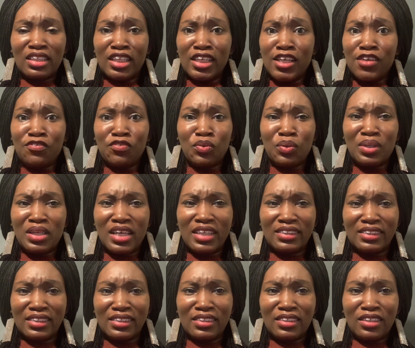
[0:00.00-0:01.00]
Evil
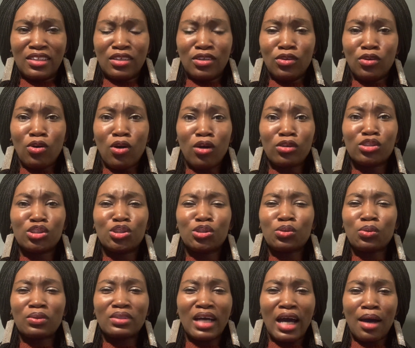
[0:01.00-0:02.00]
lady. God
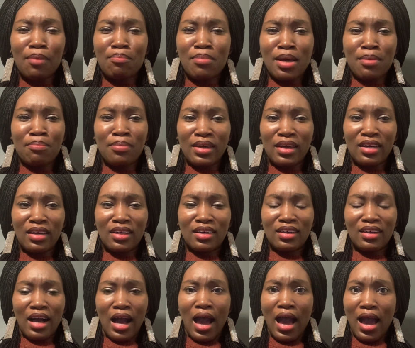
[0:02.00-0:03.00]
showed her pepper.
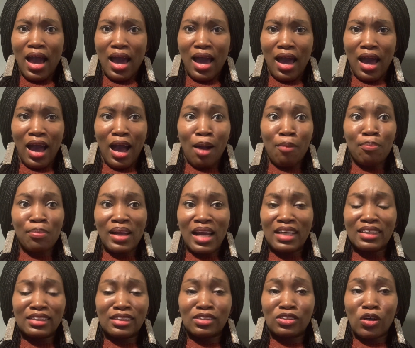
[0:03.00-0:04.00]
Ah, her plan
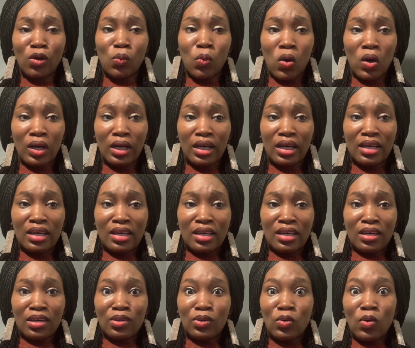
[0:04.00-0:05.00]
did not work.
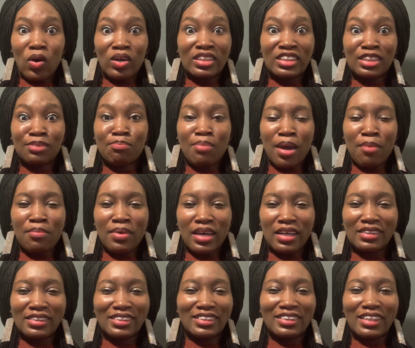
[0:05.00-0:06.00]
God's pepper
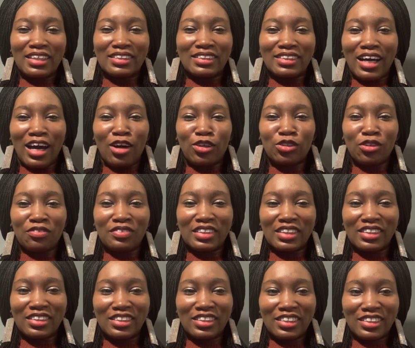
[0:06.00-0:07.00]
sent her out of the
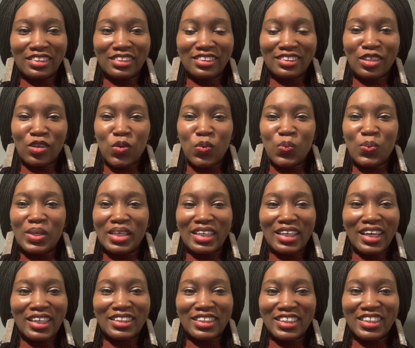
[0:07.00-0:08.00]
kitchen.
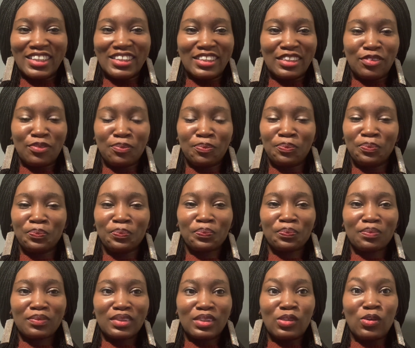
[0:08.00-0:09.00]
Wicked lady.
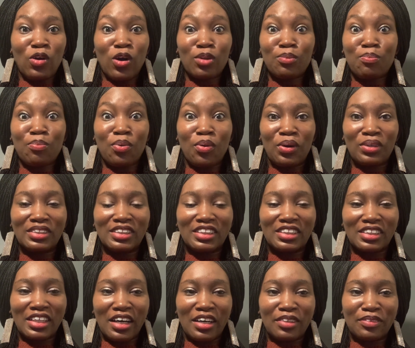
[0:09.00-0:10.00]
God
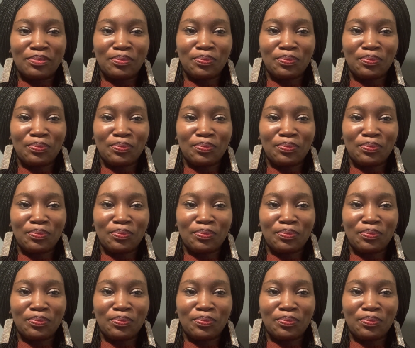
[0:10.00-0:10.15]
punished her.